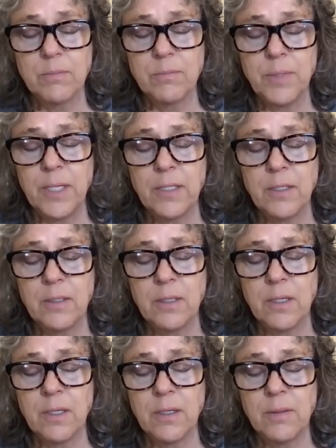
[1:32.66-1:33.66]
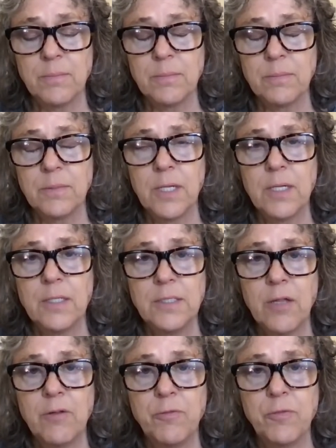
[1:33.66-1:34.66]
been
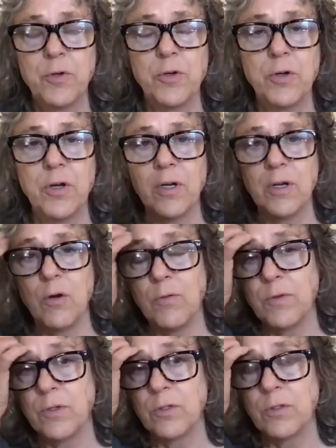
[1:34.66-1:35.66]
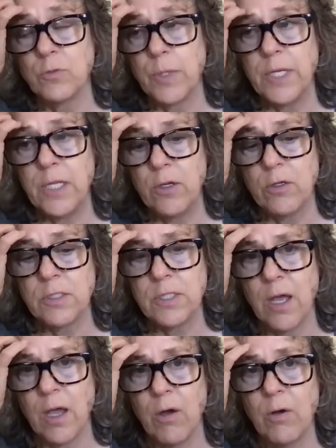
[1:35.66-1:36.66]
dead for over 20 years
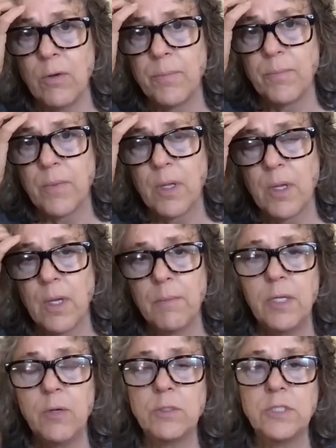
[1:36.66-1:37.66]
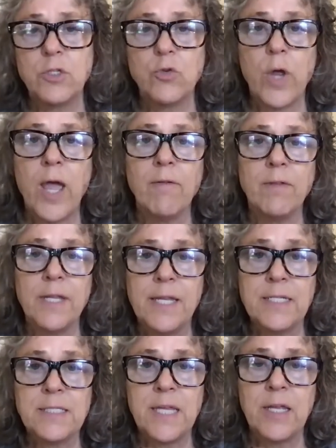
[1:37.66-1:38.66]
now. But he was a
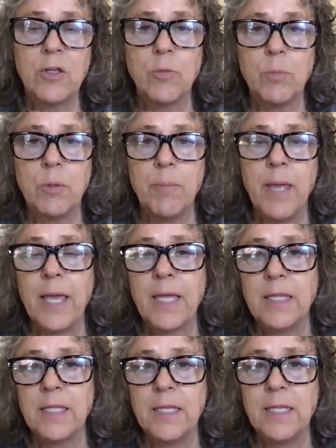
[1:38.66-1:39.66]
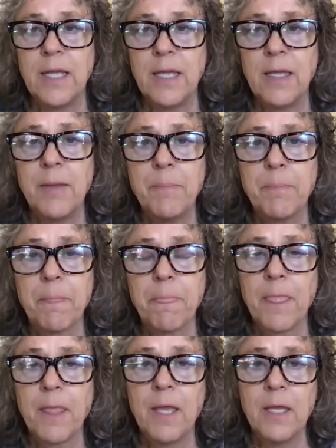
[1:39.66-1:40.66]
traveling salesman back in the day.
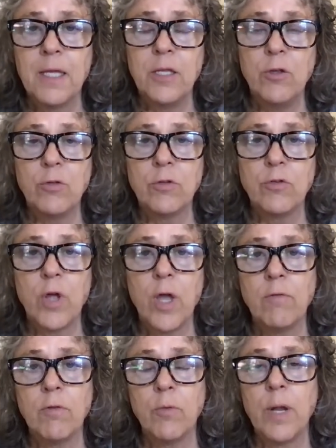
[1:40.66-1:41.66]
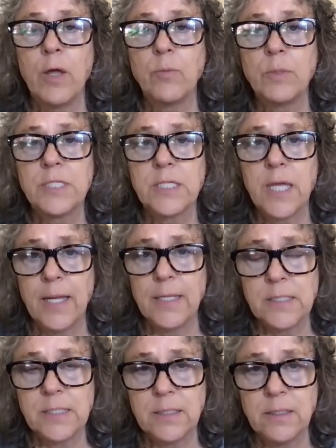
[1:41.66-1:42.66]
He used to travel around
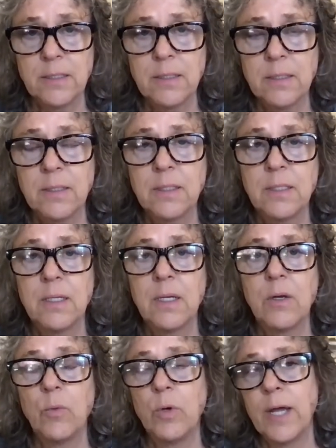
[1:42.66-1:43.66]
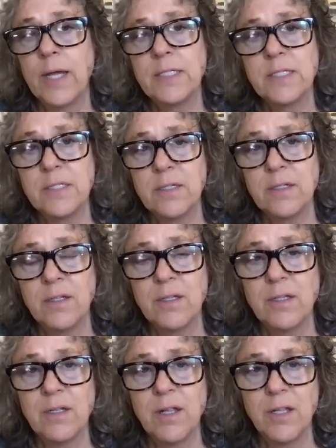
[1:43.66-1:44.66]
Wisconsin, where I
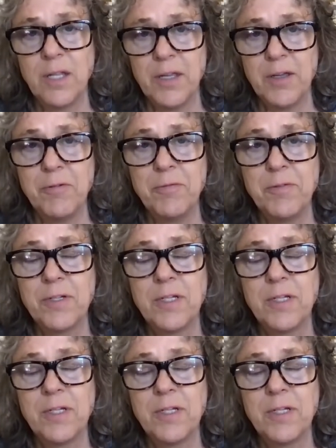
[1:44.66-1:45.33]
still live,